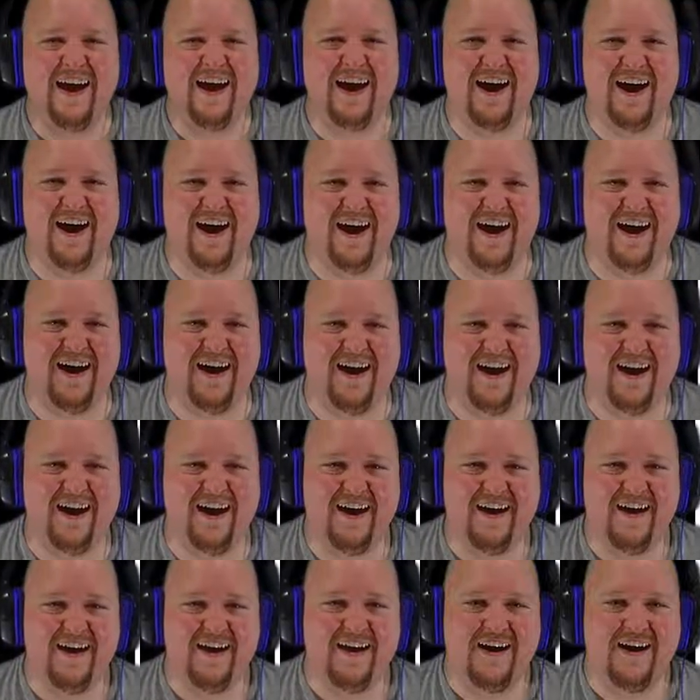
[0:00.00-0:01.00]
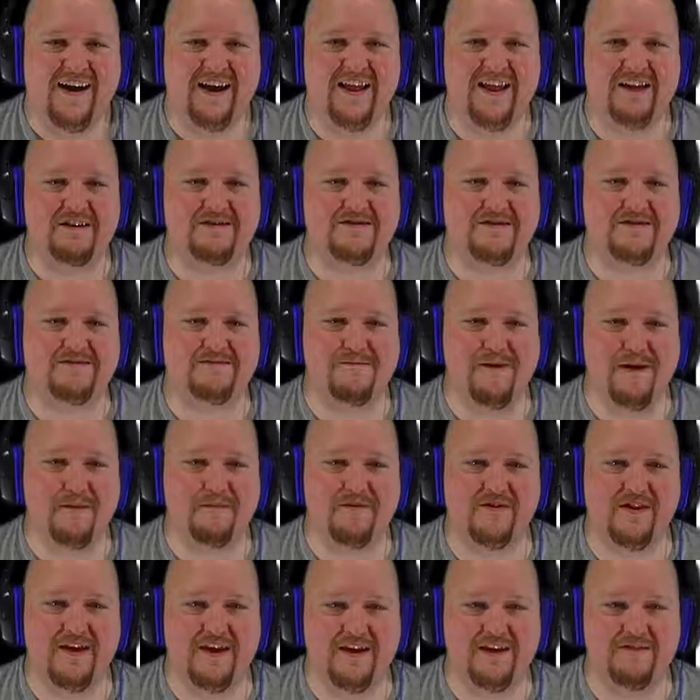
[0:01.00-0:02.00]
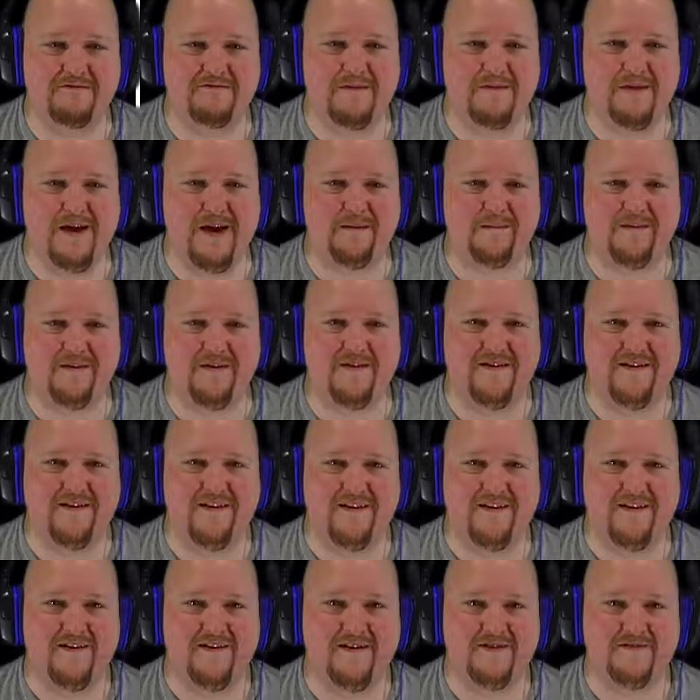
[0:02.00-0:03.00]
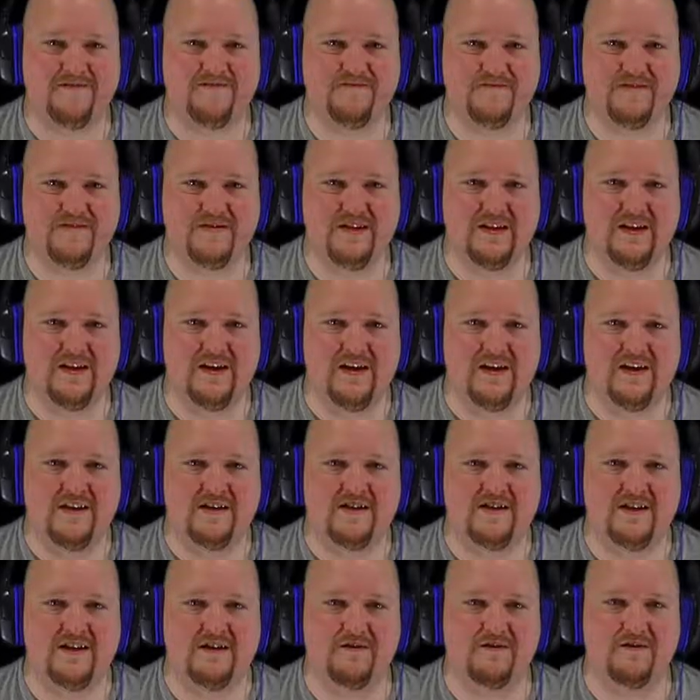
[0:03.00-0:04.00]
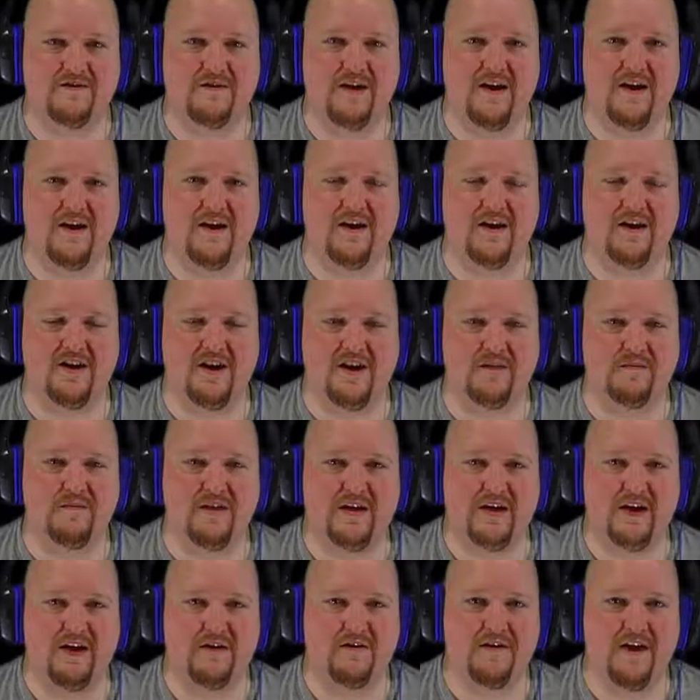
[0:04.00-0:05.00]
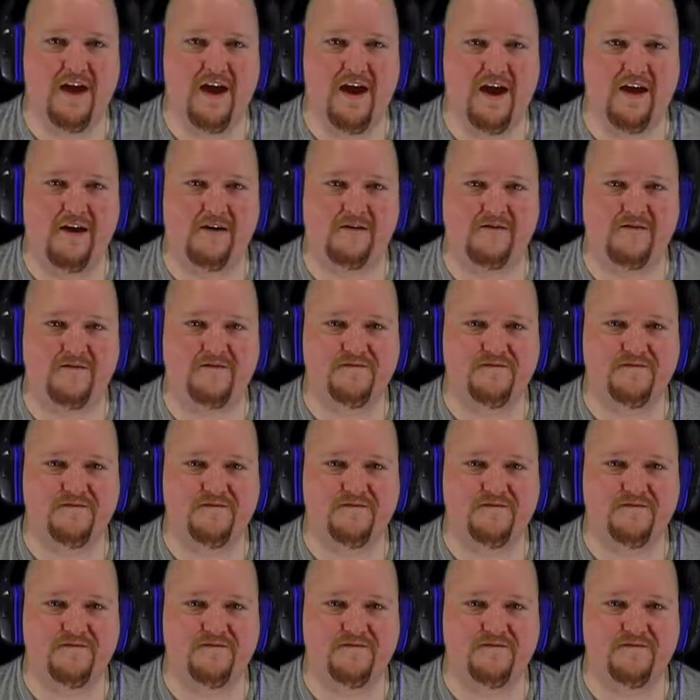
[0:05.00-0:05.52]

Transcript: oh, I'll always remember that you remembered. So where all can we go now?